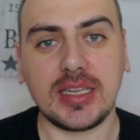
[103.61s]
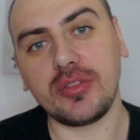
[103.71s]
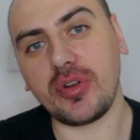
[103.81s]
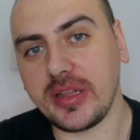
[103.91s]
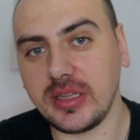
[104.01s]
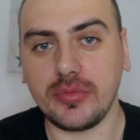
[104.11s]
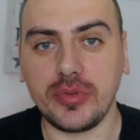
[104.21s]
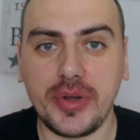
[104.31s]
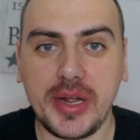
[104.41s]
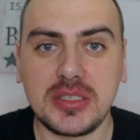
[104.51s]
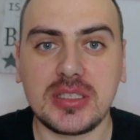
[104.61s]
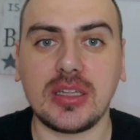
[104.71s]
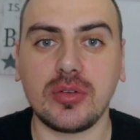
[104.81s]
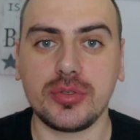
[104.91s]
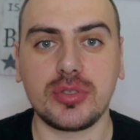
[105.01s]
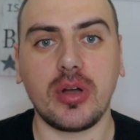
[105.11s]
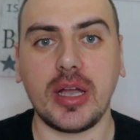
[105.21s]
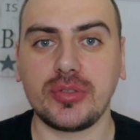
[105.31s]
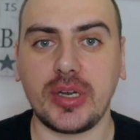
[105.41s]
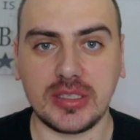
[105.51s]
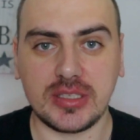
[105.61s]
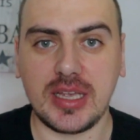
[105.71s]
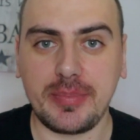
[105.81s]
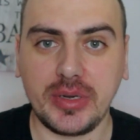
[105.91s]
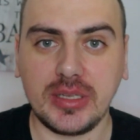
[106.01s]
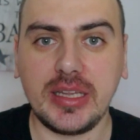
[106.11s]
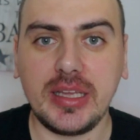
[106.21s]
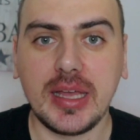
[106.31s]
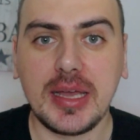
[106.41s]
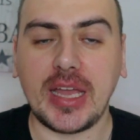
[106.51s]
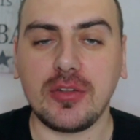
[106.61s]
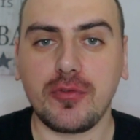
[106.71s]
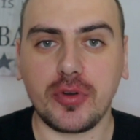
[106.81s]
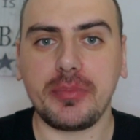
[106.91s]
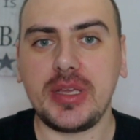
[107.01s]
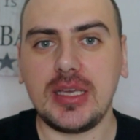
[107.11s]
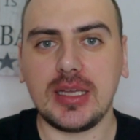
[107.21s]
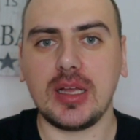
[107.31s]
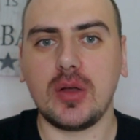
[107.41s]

and I tried it with rice, and also I tried it separately. And for me,